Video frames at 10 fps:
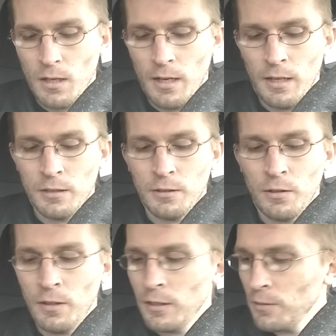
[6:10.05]
And
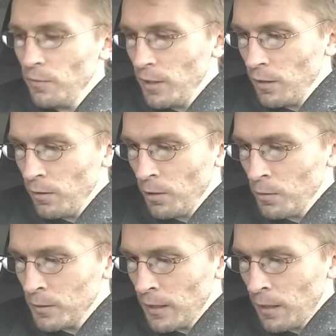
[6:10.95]
so this video
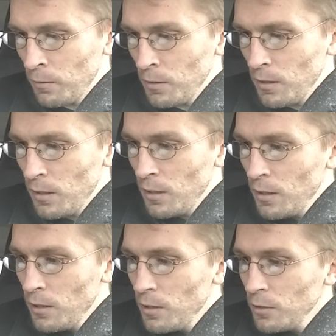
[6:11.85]
goes out
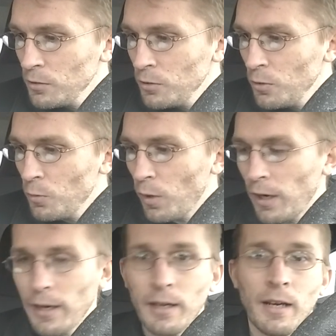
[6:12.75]
to
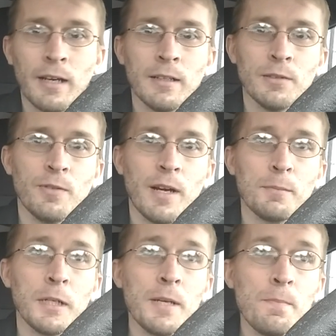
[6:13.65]
Ryan and his
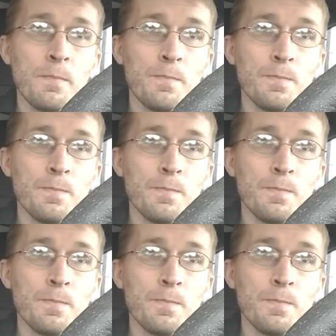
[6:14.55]
family.